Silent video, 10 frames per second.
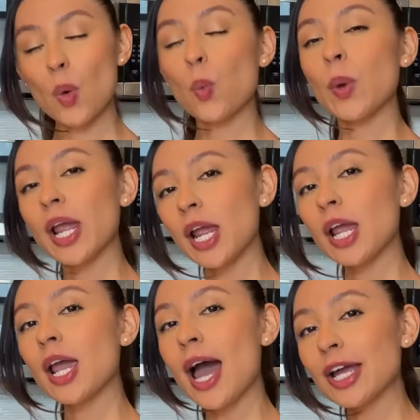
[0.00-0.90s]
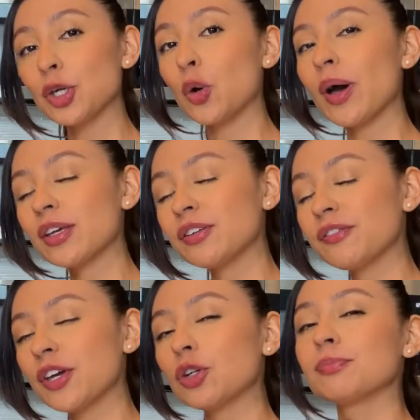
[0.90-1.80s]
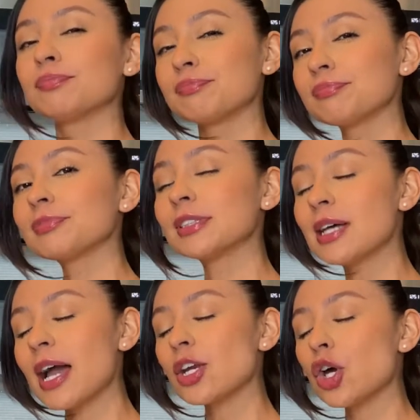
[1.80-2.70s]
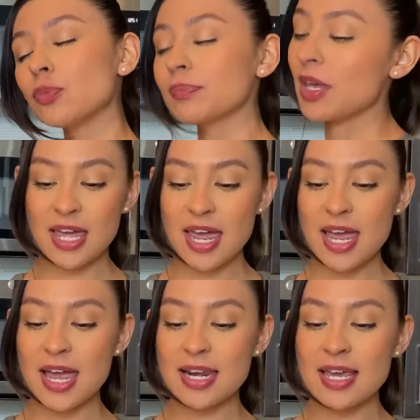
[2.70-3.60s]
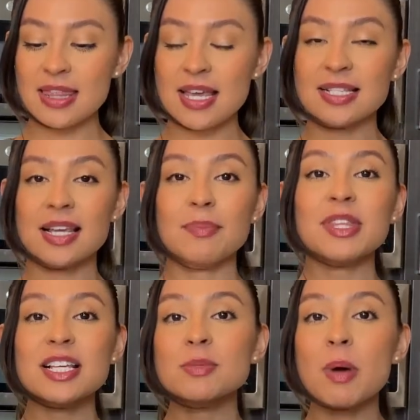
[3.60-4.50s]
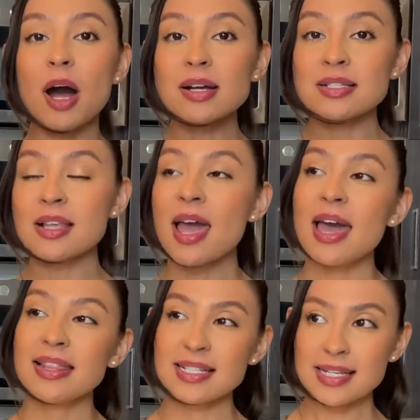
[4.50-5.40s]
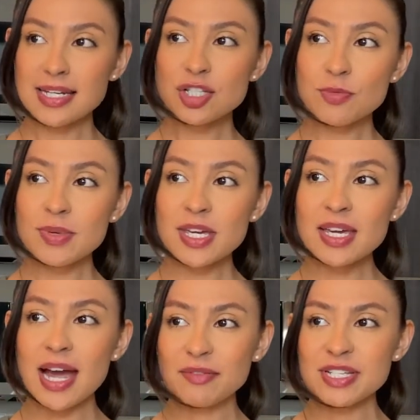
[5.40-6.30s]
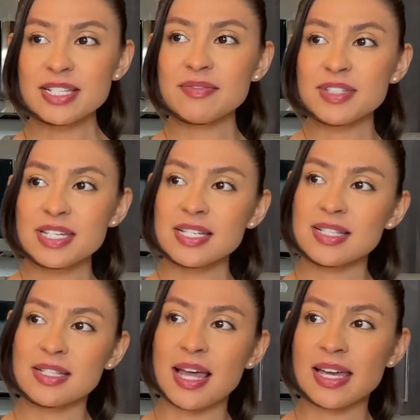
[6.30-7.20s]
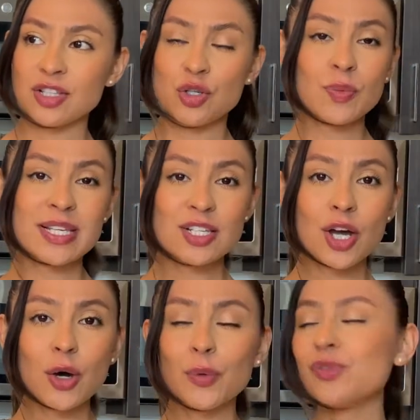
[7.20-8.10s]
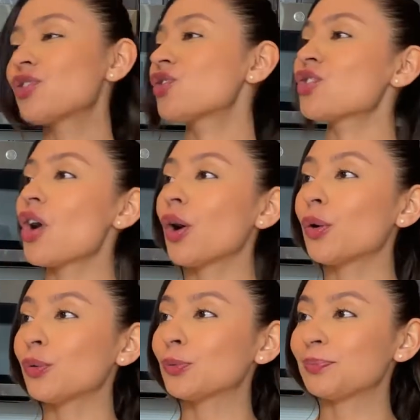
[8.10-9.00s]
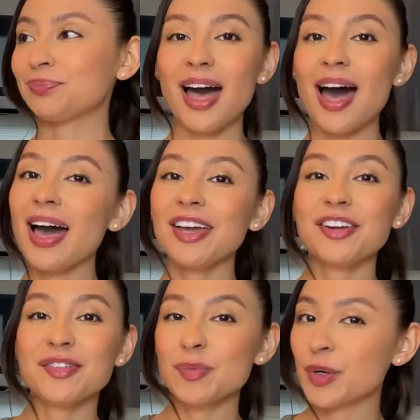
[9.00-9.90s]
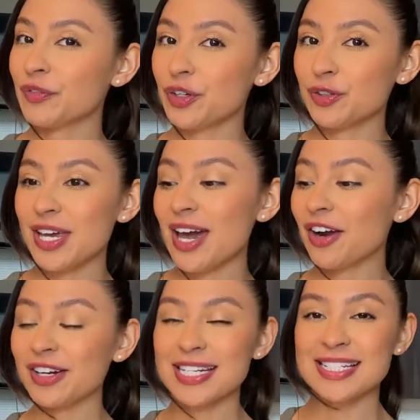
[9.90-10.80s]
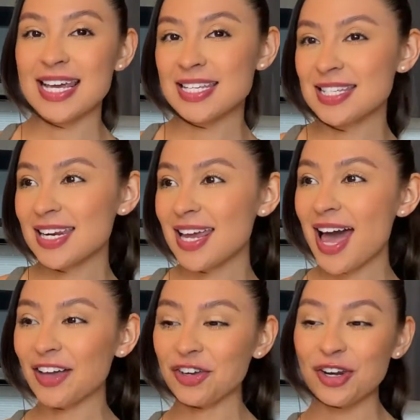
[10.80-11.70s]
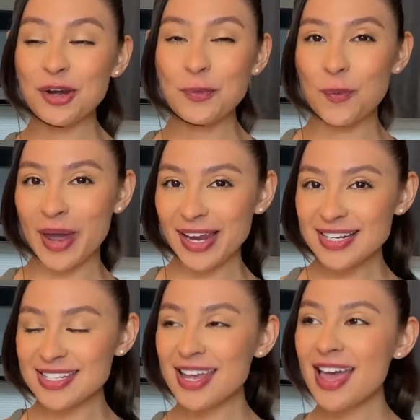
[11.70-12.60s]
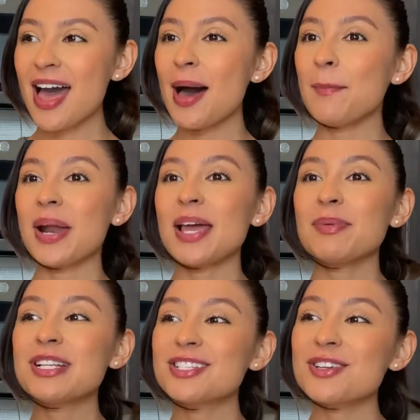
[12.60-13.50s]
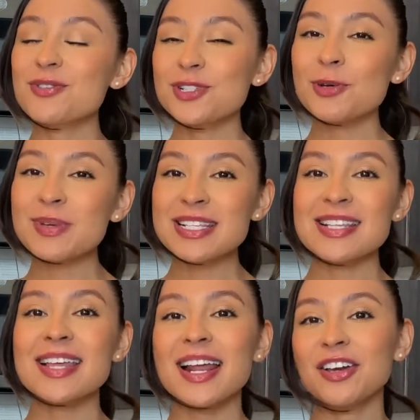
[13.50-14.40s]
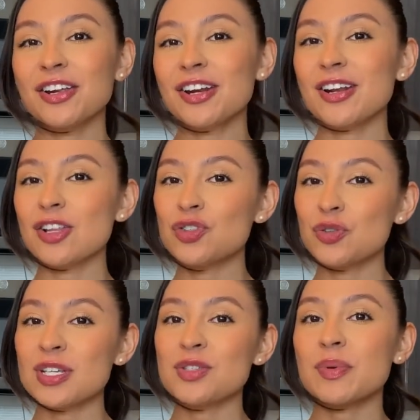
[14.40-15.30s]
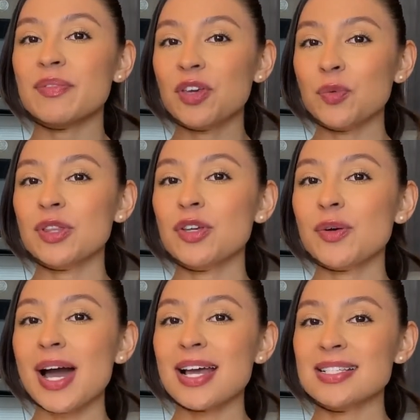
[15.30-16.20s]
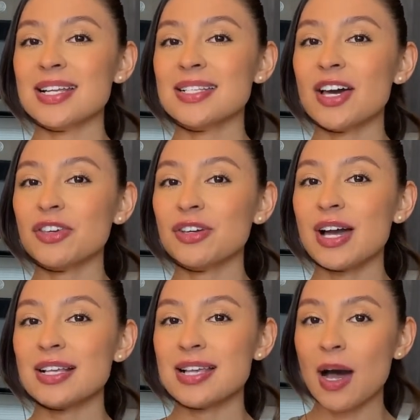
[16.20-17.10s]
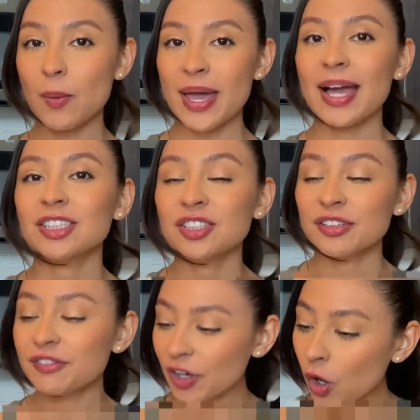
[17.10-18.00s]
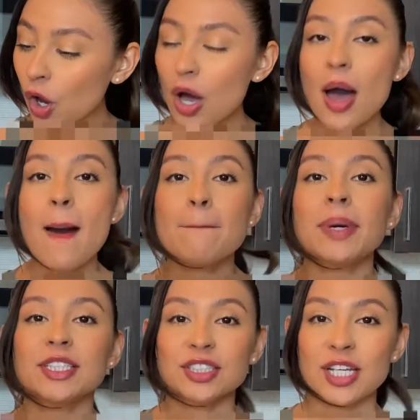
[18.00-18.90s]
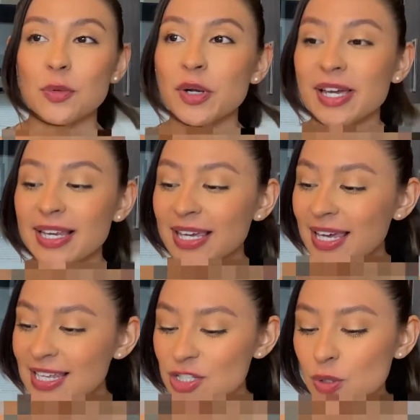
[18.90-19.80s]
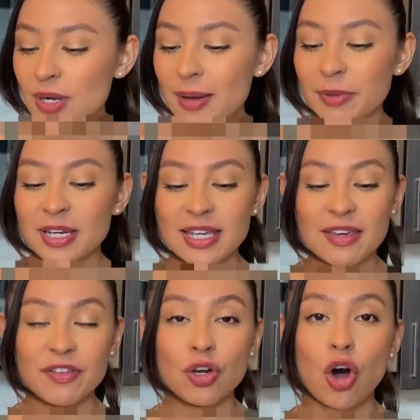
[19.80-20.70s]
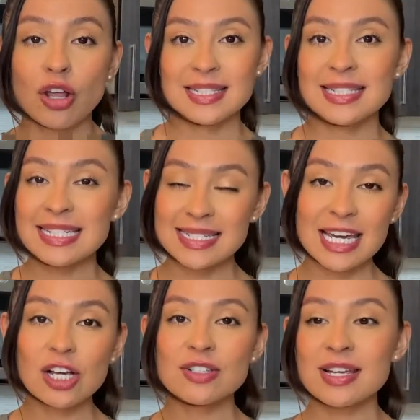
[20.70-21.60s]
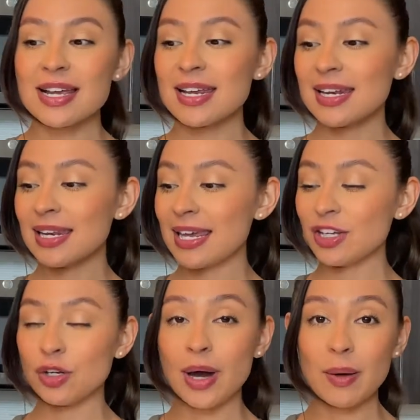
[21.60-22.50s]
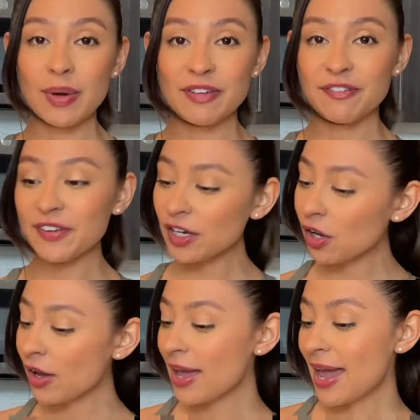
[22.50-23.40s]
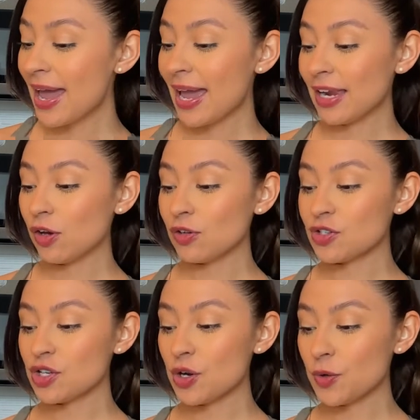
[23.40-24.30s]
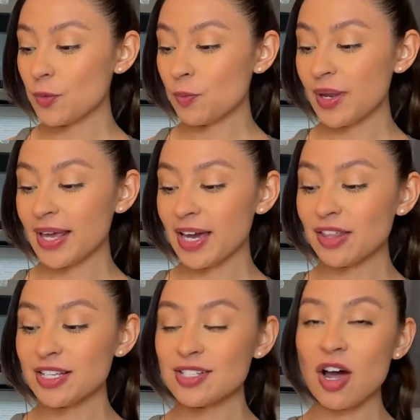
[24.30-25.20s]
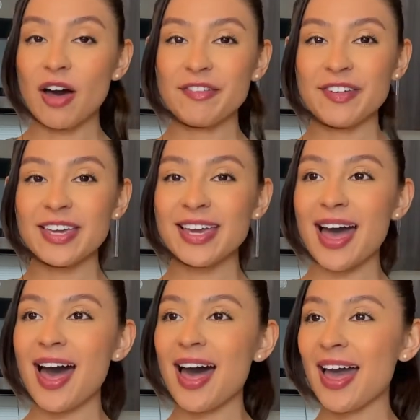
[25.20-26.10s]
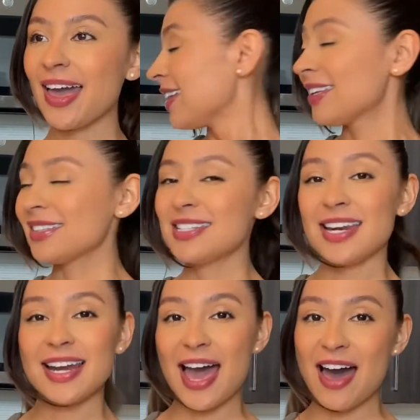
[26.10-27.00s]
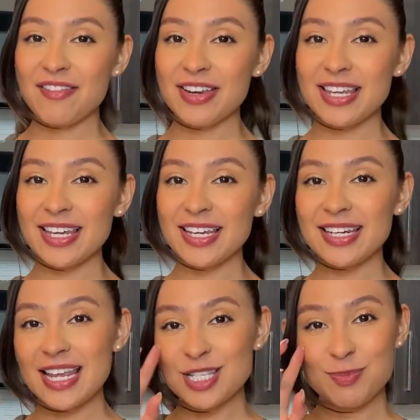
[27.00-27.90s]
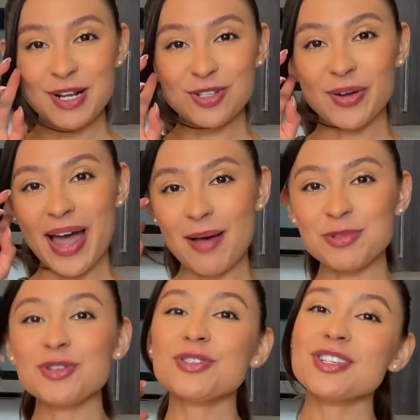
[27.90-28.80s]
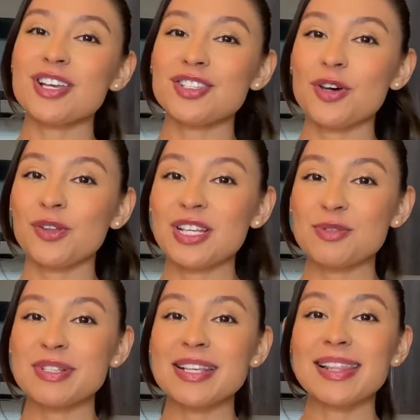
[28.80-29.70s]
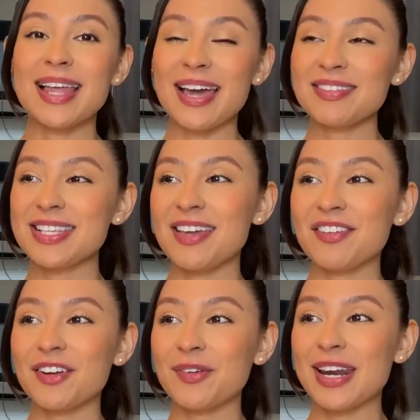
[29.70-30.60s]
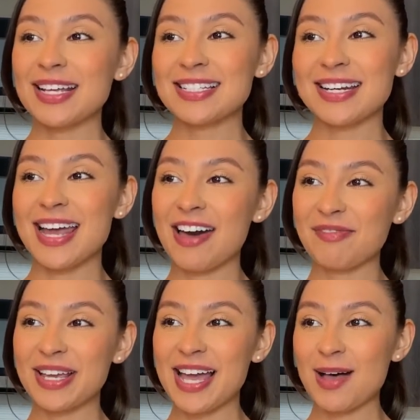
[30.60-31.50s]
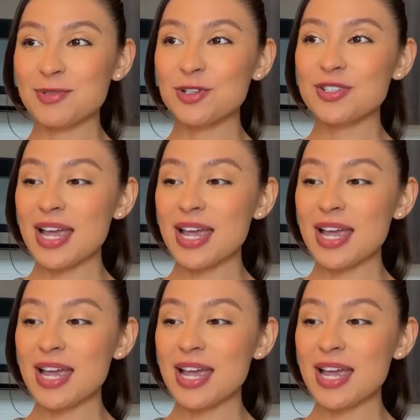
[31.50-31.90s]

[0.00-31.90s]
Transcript: I know how you feel. I know. And they sent me this box. They sent it to me. I received this like 2 weeks ago. So I already reviewed it. I already tasted it. I couldn't wait. But I've been so busy that I couldn't do this review with you guys and tell you guys how I actually feel. But today we're getting into it. I'm gonna give you all the details and let you know how I feel. And also when I got this coffee, I didn't have any Nespresso capsules. So this was a lifesaver when I didn't have my capsules.